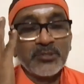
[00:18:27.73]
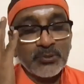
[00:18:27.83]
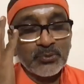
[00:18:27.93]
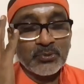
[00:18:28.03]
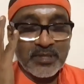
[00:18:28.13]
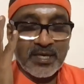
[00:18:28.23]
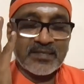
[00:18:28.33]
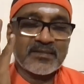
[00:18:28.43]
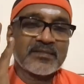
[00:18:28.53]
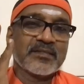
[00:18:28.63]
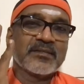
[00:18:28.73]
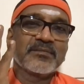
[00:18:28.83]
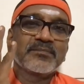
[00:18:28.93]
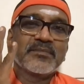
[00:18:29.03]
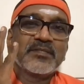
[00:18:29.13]
you, that
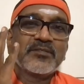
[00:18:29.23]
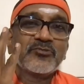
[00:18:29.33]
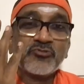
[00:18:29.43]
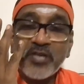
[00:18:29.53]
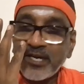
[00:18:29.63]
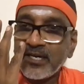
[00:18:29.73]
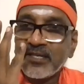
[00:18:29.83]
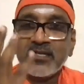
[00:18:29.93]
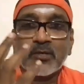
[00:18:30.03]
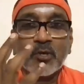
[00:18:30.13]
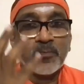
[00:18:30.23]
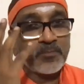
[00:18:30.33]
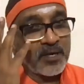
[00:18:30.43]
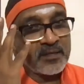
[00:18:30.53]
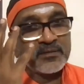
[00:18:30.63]
dreaded hero,
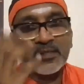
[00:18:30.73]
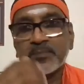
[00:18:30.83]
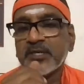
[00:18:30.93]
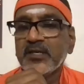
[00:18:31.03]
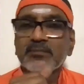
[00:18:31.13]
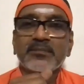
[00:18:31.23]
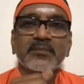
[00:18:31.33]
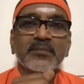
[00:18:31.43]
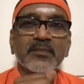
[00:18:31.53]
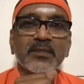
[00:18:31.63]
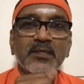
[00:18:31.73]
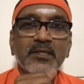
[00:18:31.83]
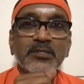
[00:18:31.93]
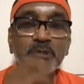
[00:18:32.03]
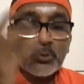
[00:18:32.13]
Parantapa,
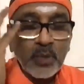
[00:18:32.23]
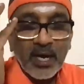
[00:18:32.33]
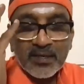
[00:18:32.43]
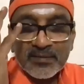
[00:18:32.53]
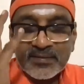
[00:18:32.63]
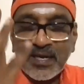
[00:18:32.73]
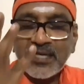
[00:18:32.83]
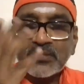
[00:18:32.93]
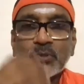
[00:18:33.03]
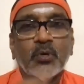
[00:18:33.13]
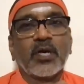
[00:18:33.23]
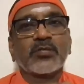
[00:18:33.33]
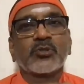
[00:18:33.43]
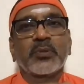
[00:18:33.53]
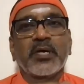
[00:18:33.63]
you are that, O
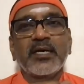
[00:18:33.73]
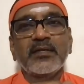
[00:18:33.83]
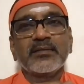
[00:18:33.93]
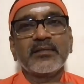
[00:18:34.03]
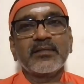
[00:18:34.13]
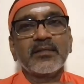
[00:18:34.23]
Arjuna.